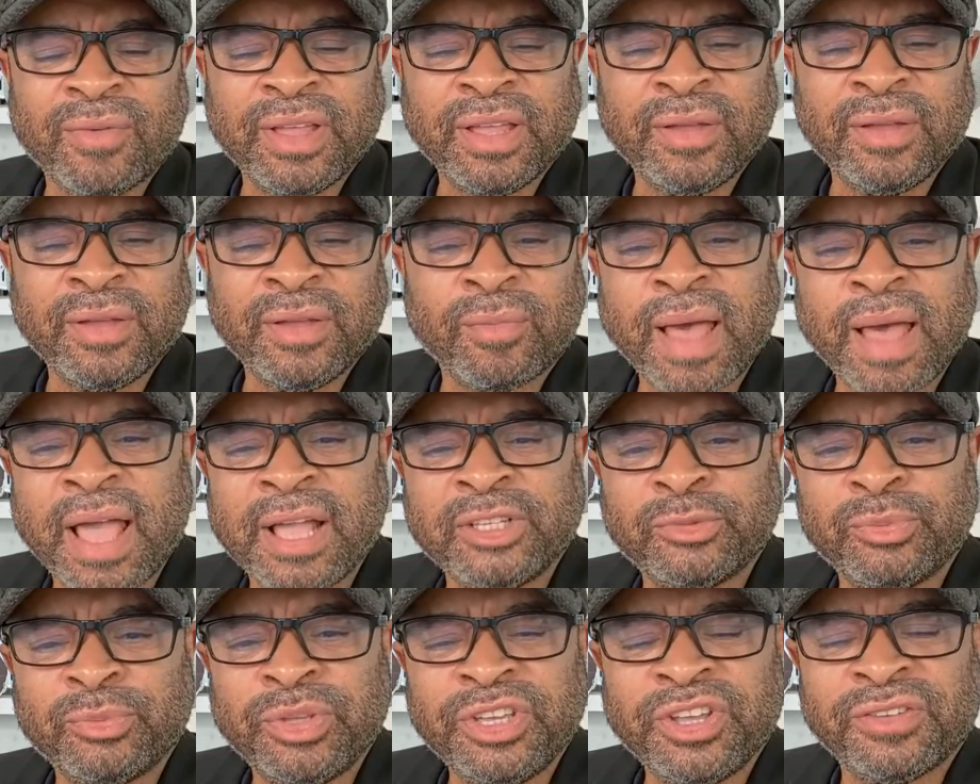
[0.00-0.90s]
reminds
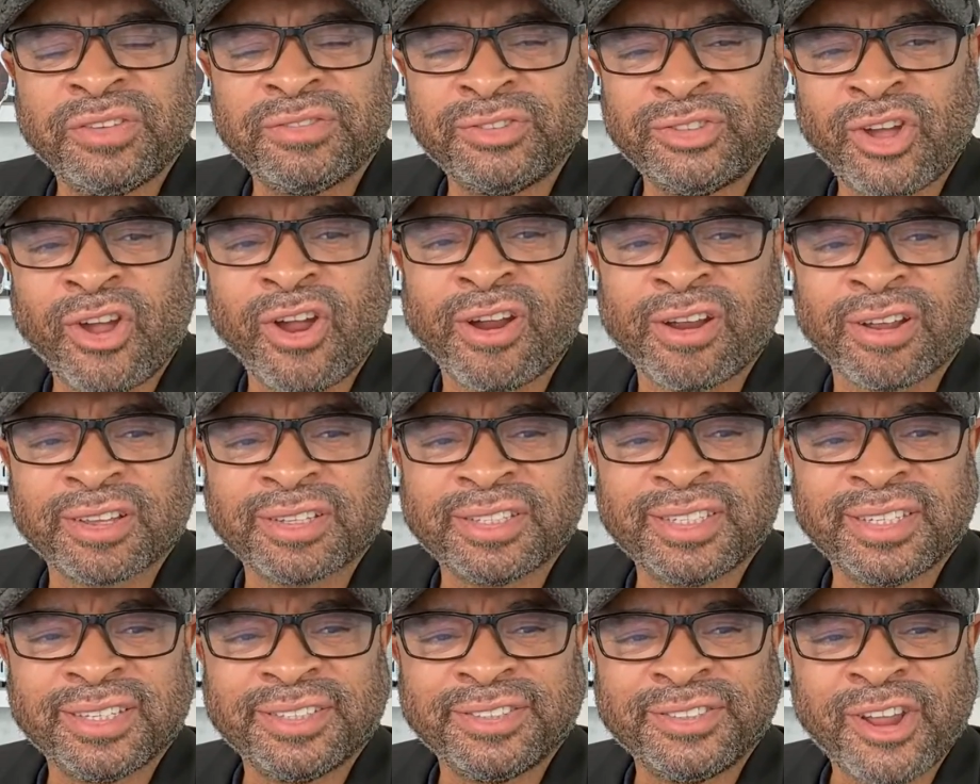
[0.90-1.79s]
me of
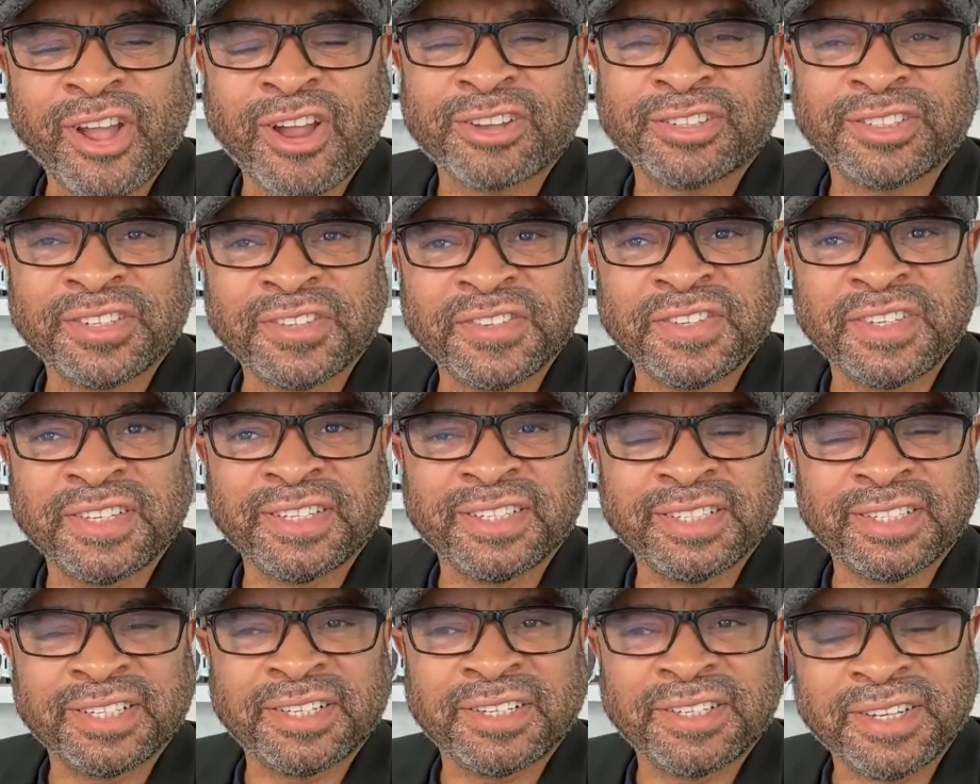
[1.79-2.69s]

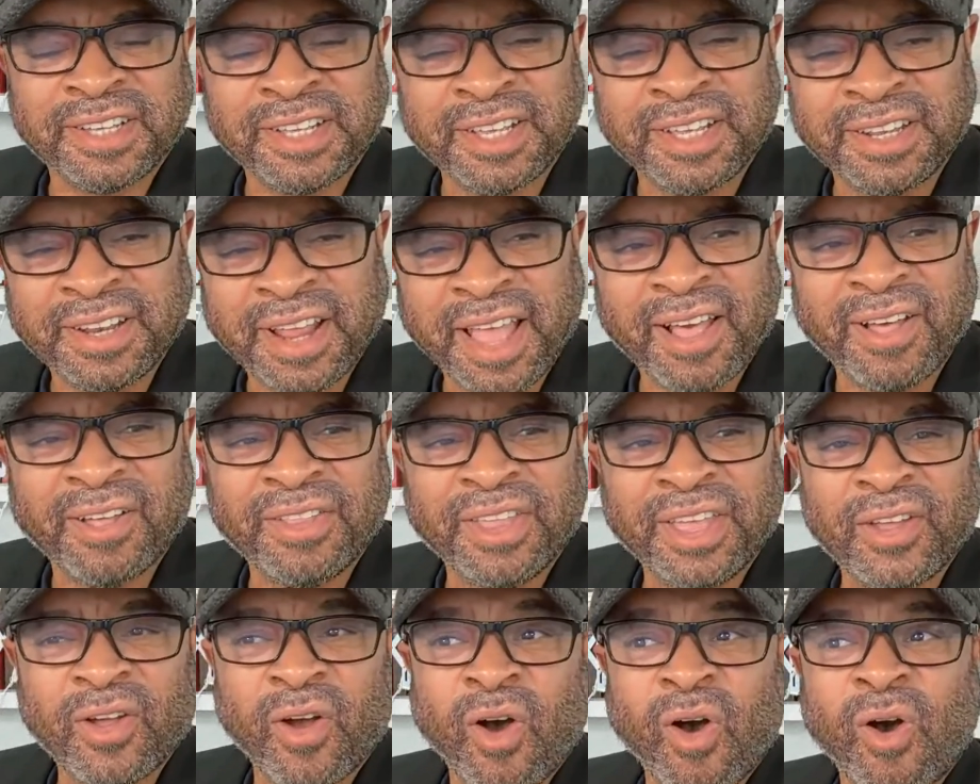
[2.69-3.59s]
narcissists, and how
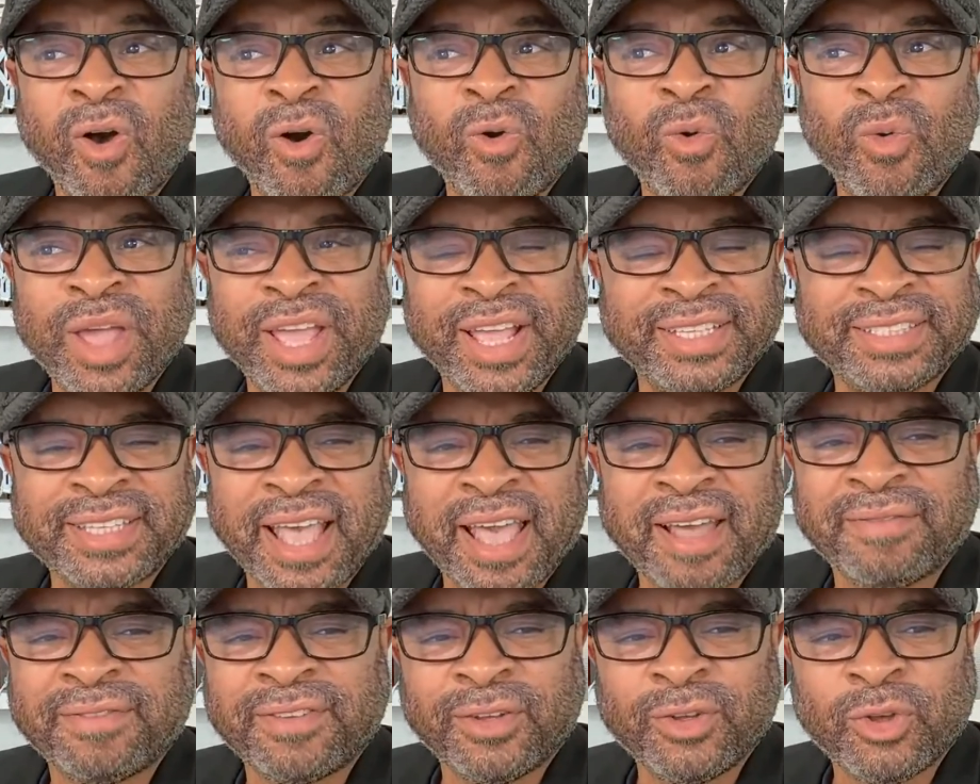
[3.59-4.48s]
they always
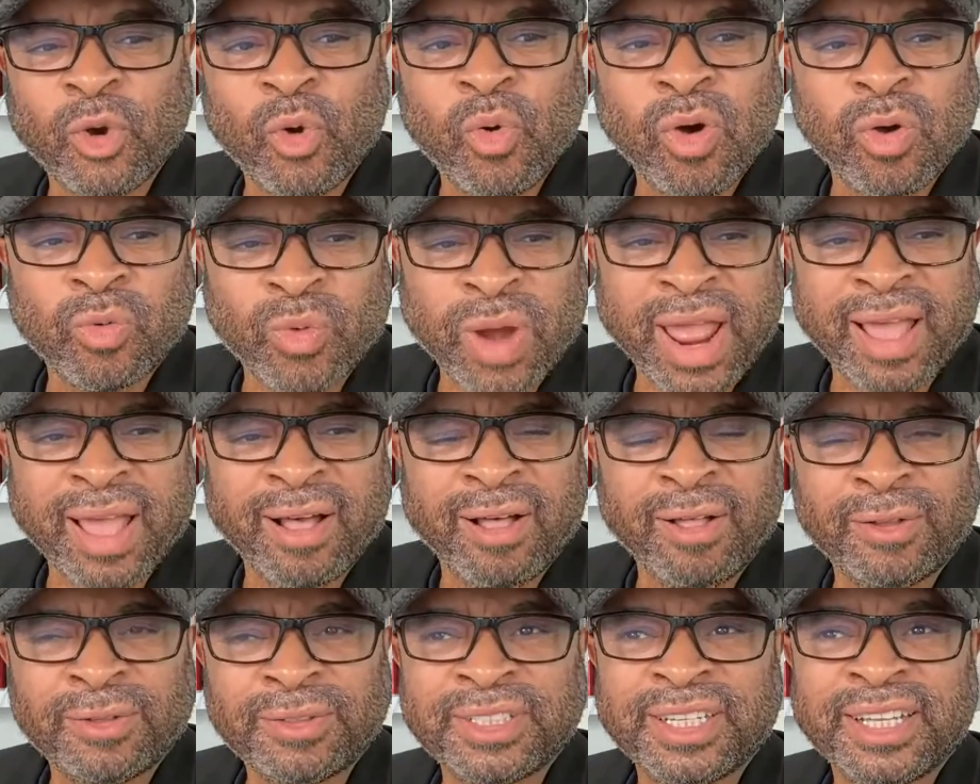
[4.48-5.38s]
have to go
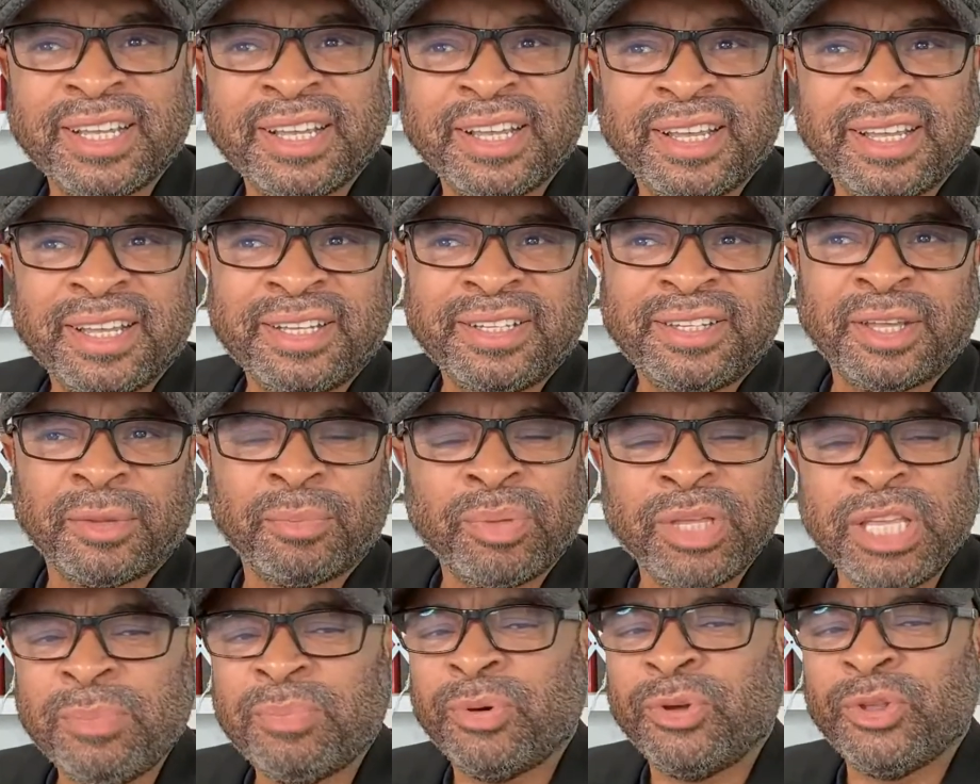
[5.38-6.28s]
around the
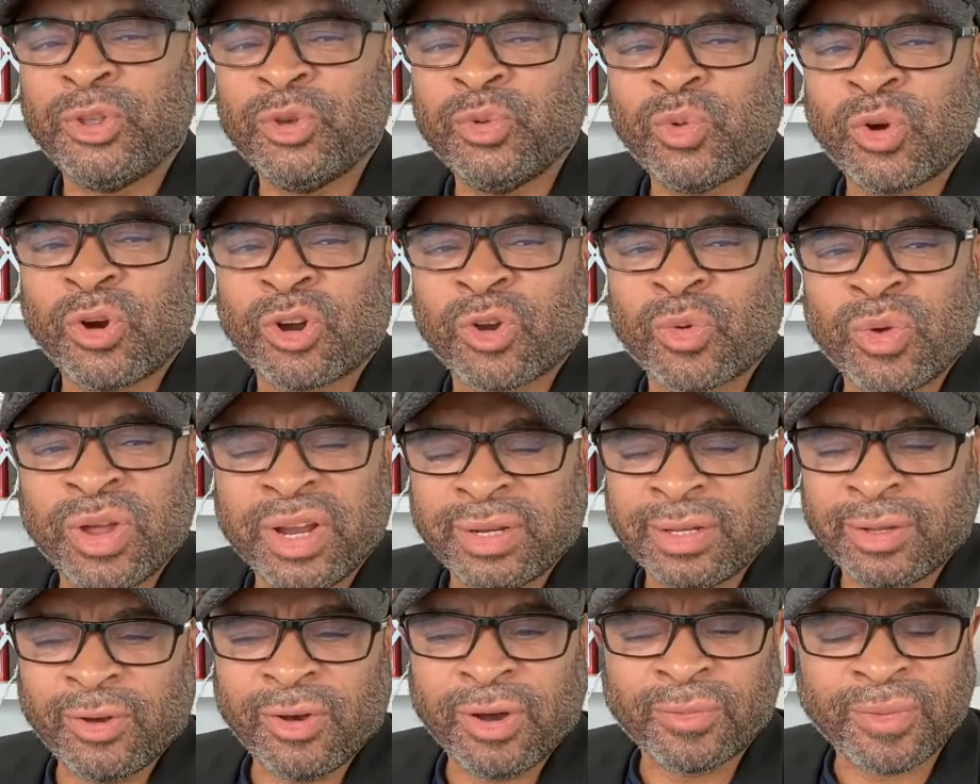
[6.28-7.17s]
people you work with and
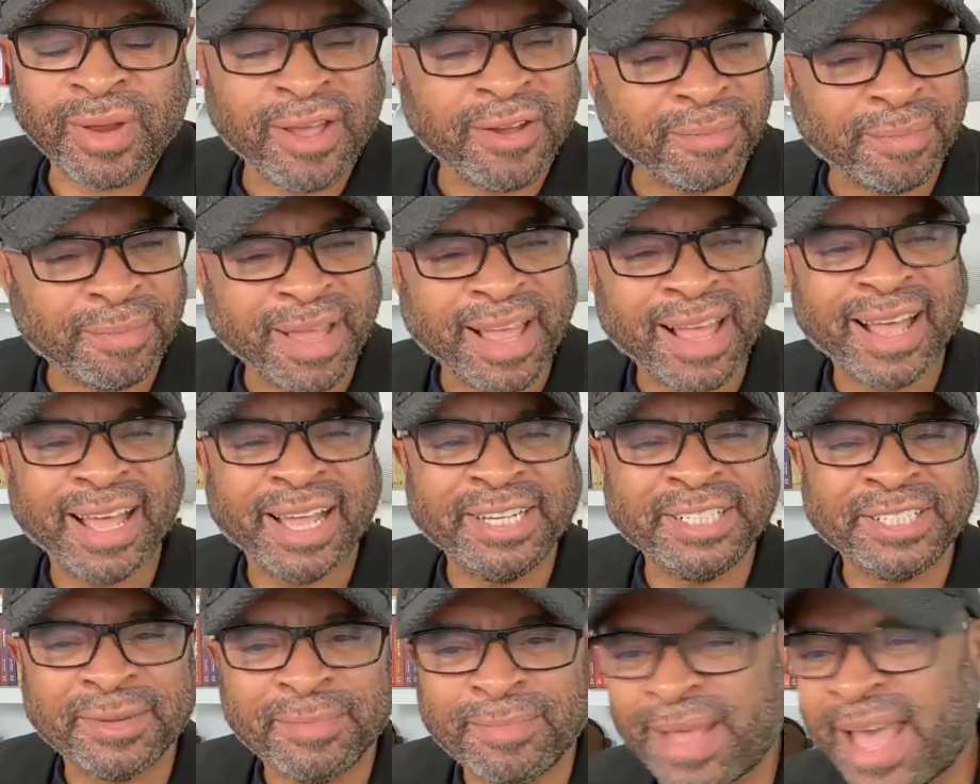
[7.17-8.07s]
go around behind
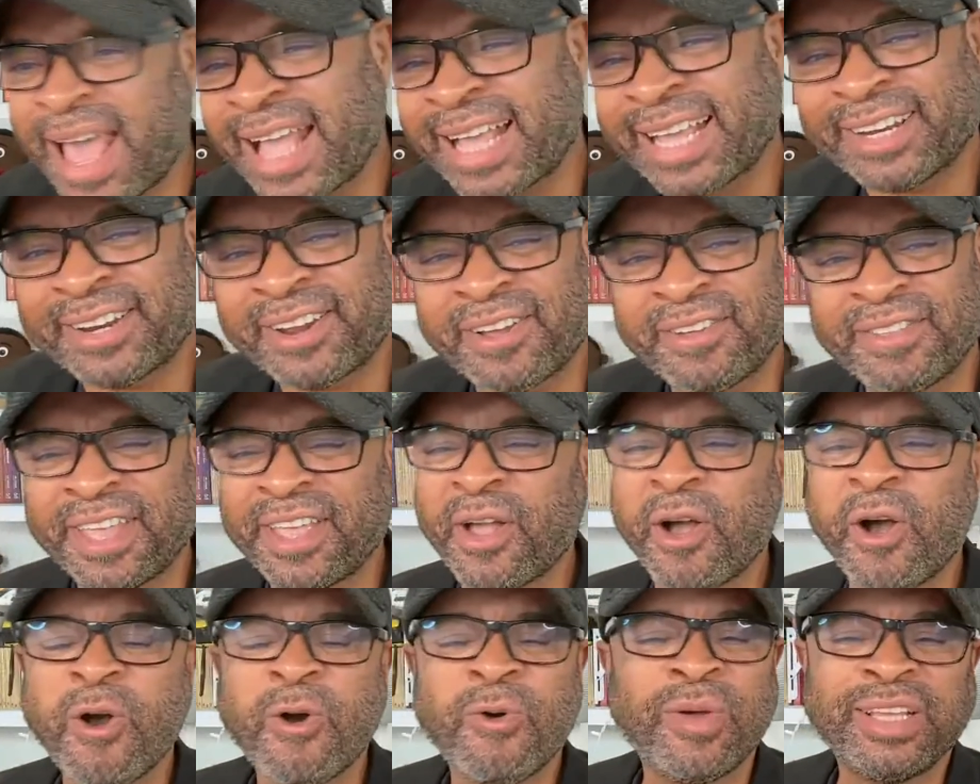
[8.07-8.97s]
your back. They
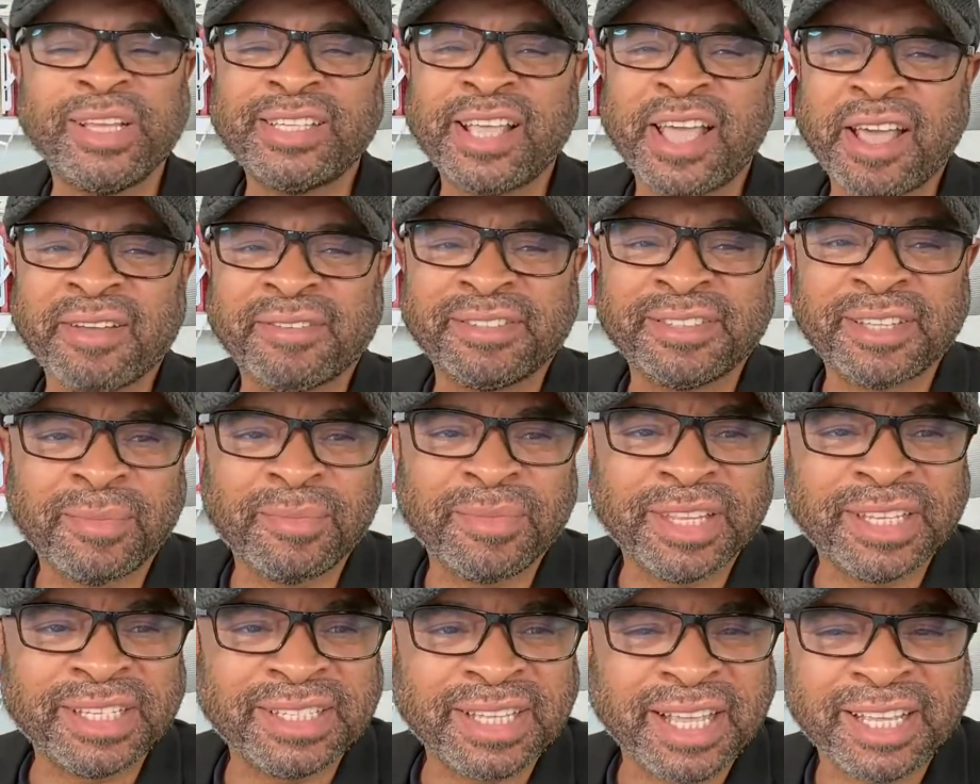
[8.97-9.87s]
always have something to
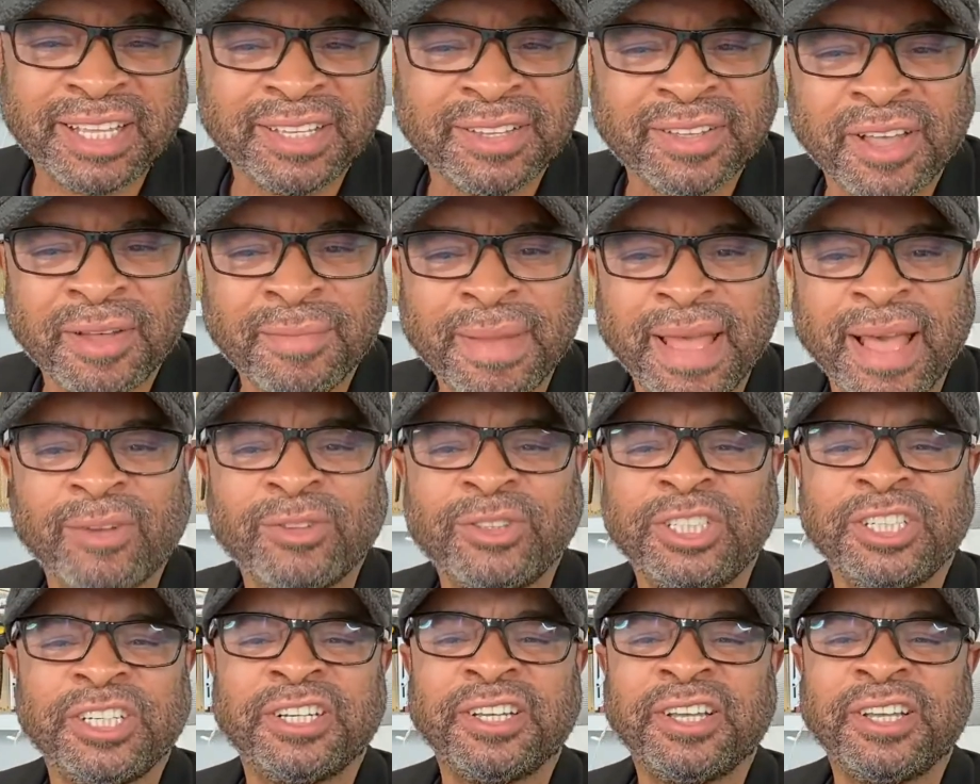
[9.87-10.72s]
say about you,